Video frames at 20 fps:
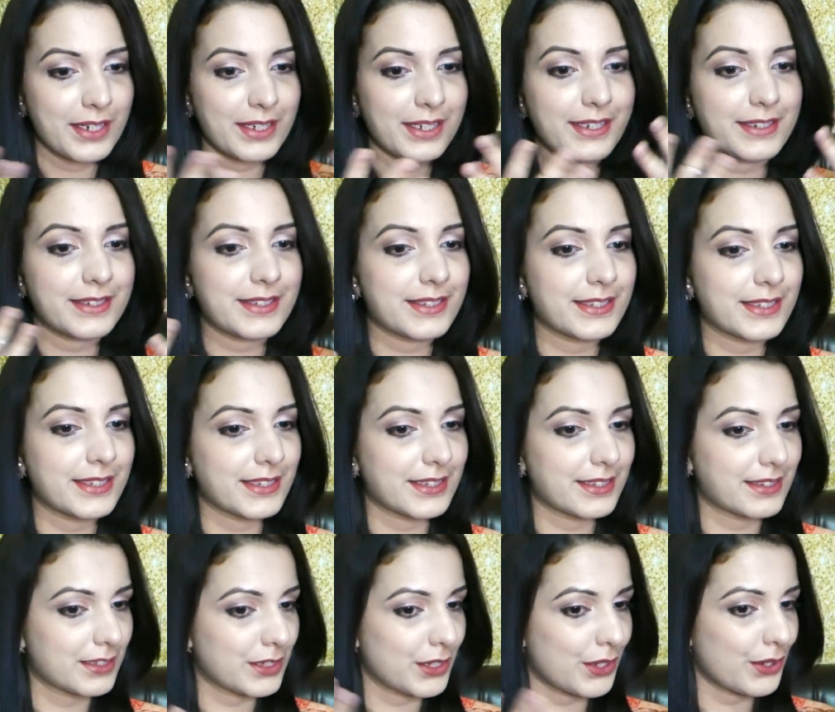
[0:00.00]

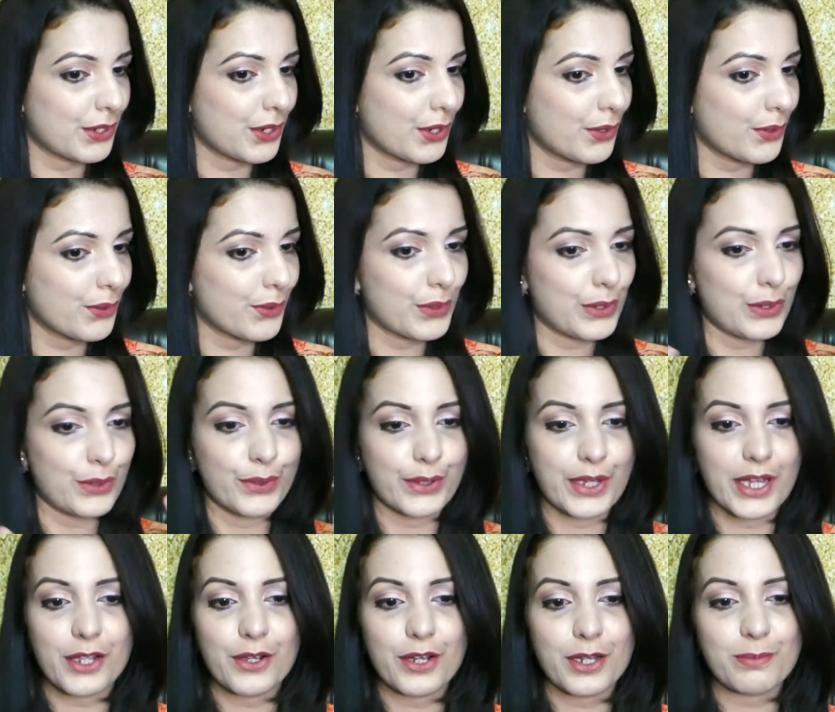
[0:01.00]
it's, you know,
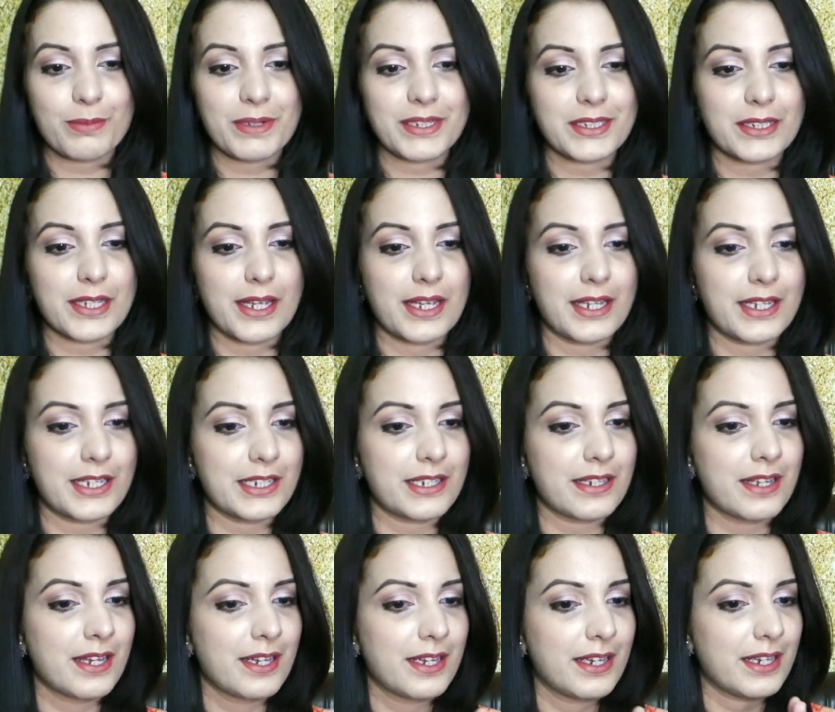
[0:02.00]
looking on my skin.